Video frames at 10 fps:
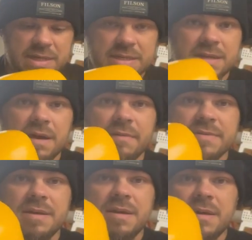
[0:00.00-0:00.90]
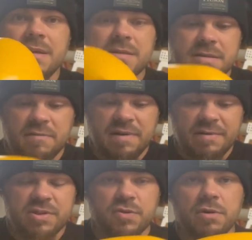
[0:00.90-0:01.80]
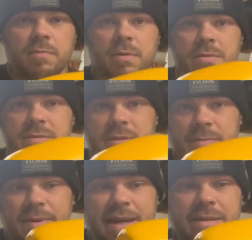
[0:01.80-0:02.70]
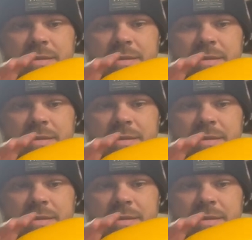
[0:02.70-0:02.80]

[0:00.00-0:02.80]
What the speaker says: These gloves, they're very durable. The paint,